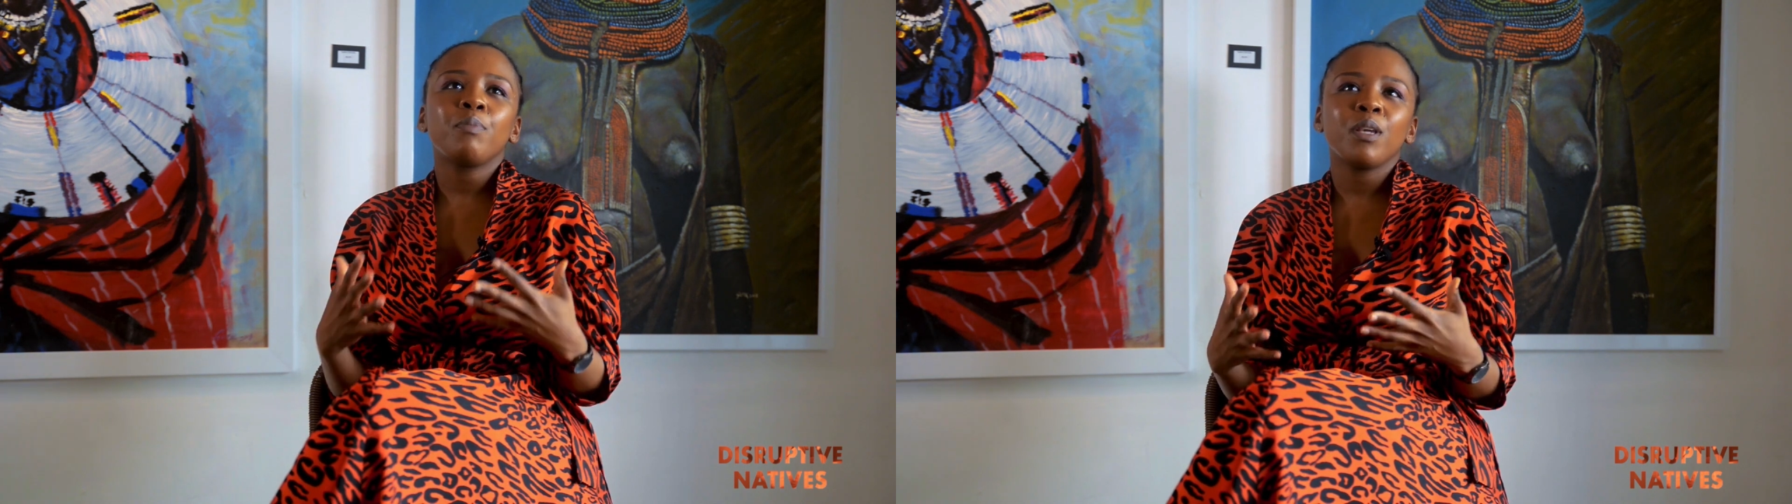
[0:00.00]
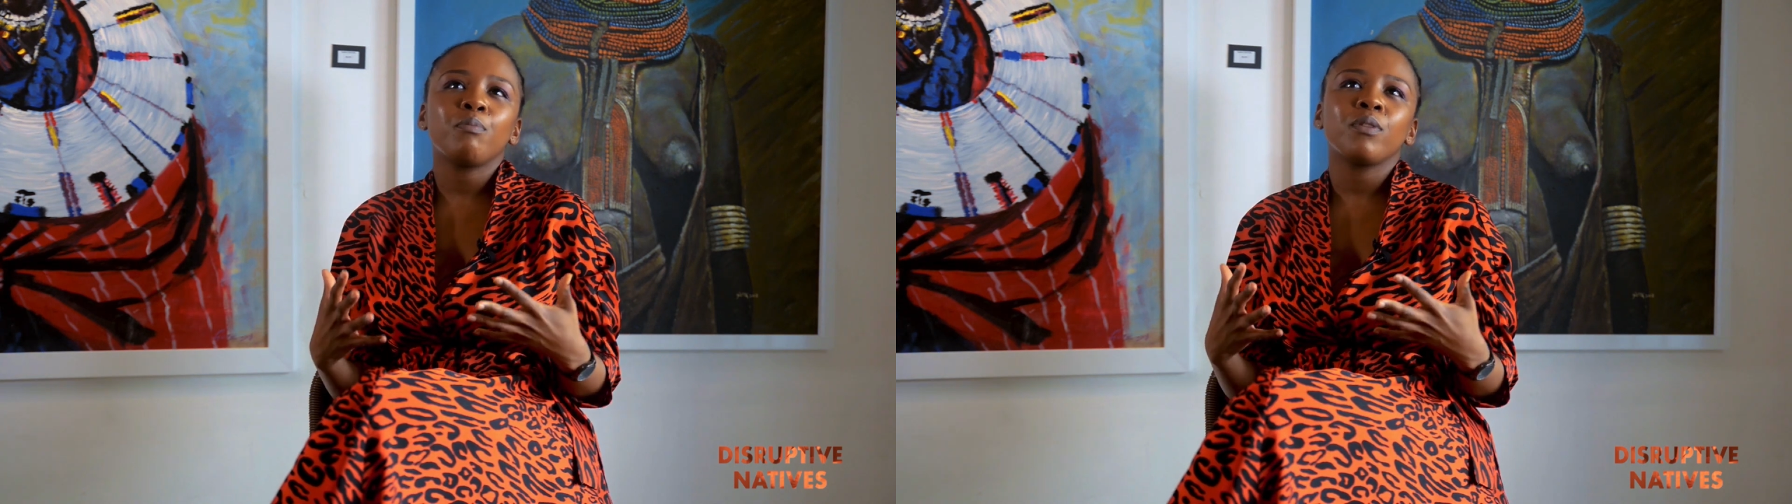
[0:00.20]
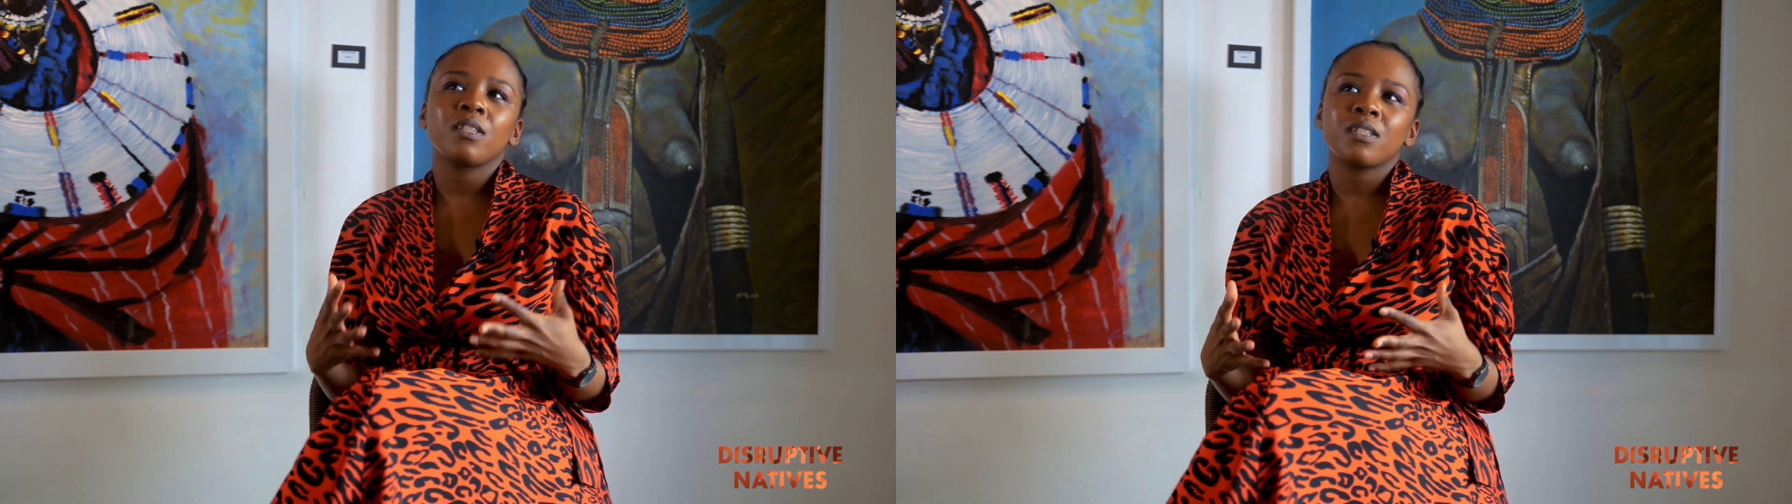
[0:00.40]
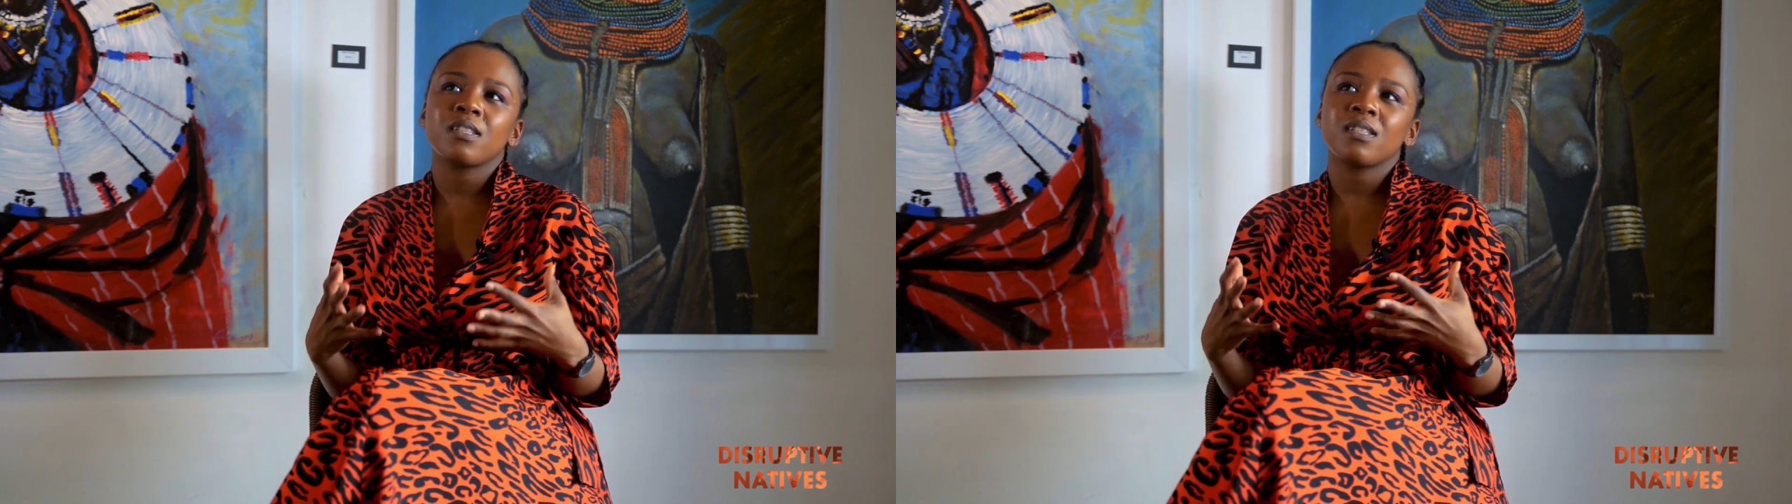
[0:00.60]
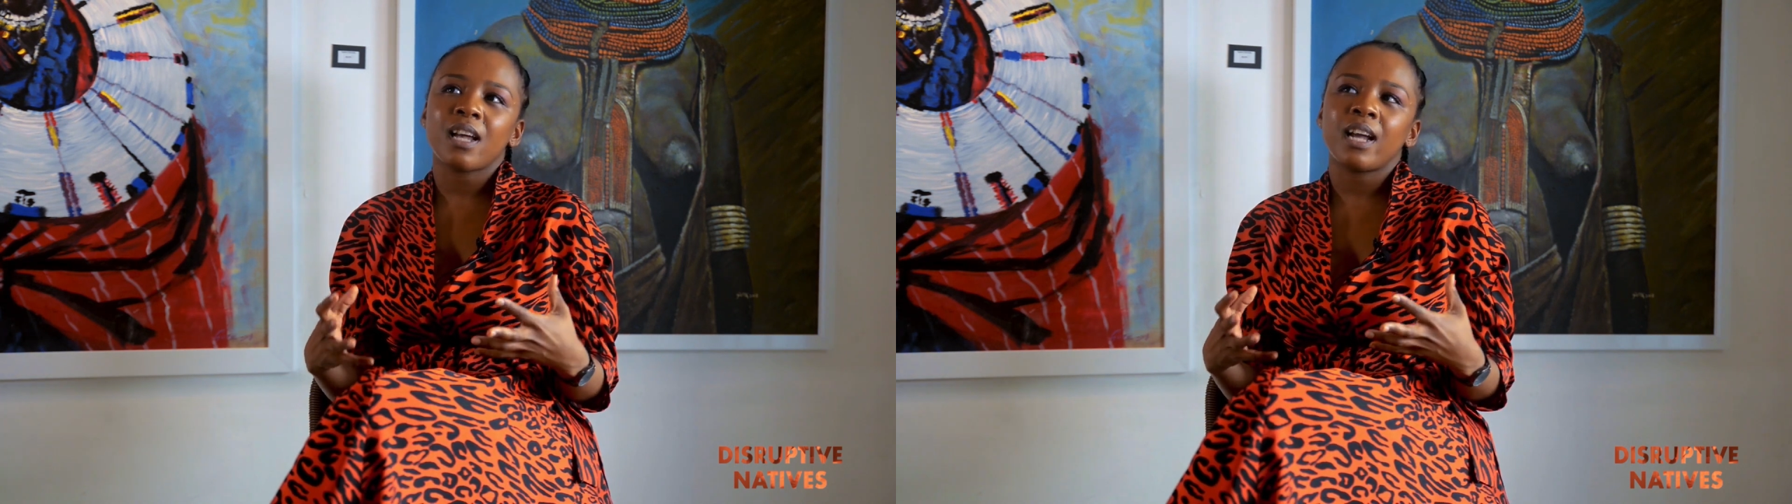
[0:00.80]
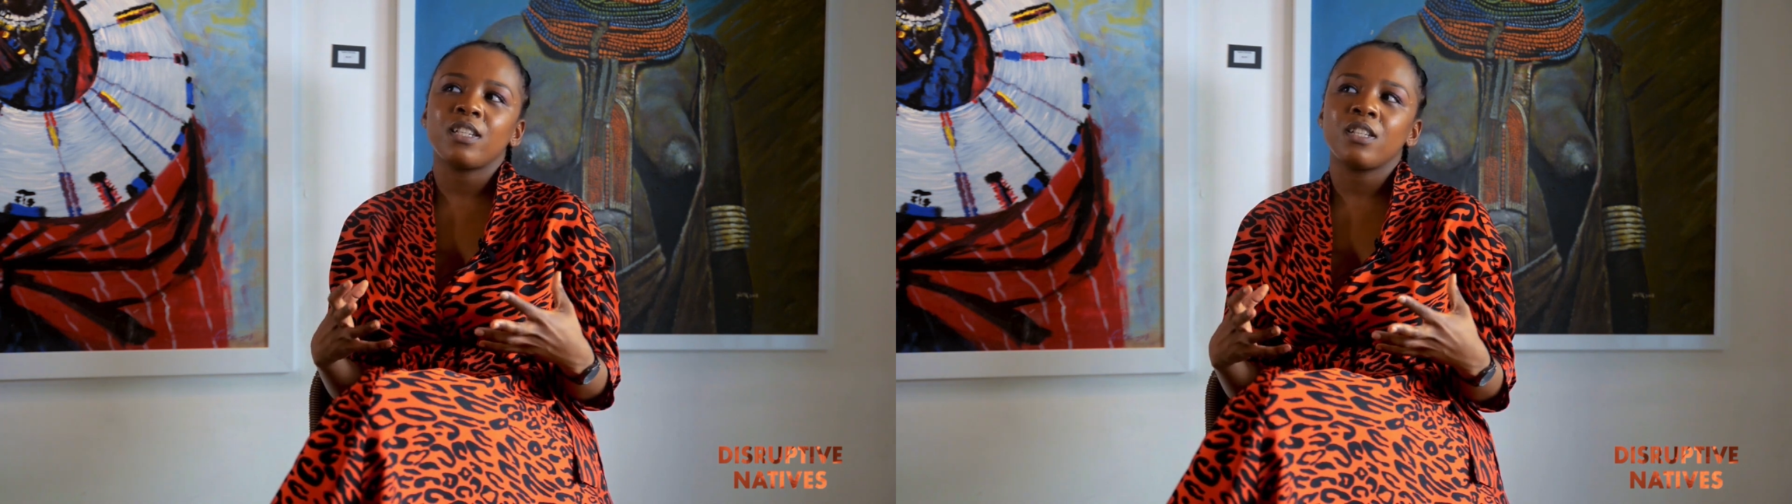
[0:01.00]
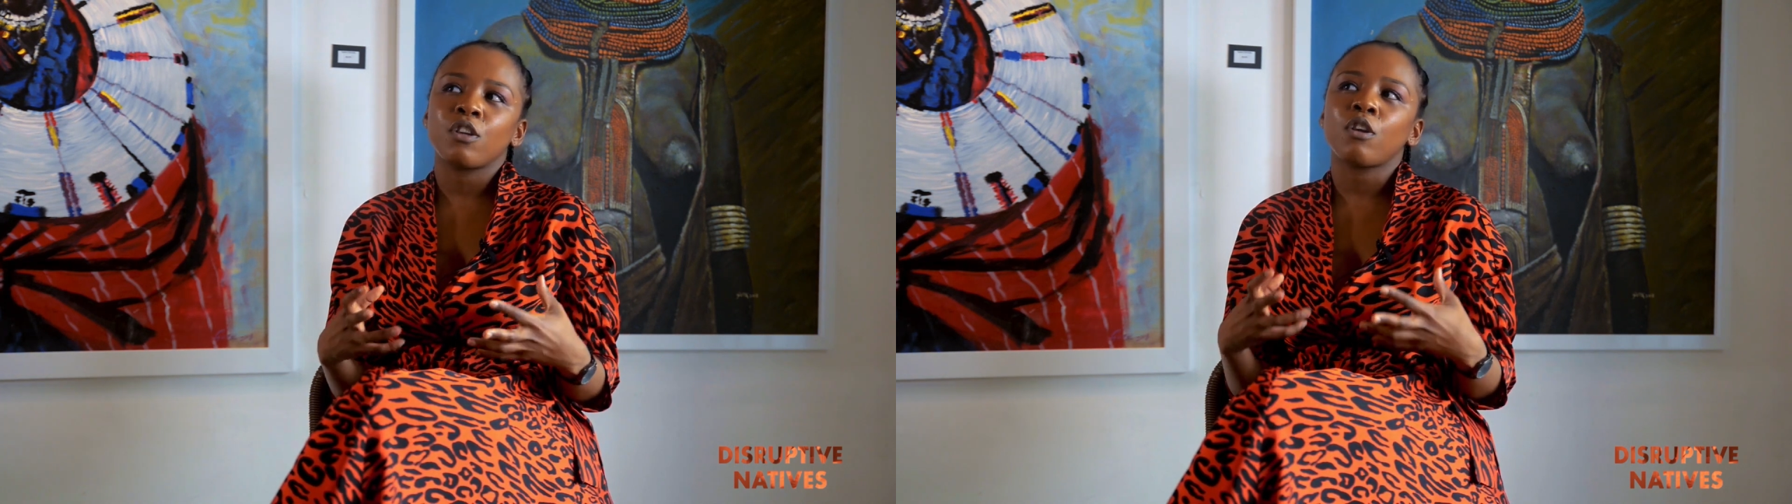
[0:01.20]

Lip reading: people in society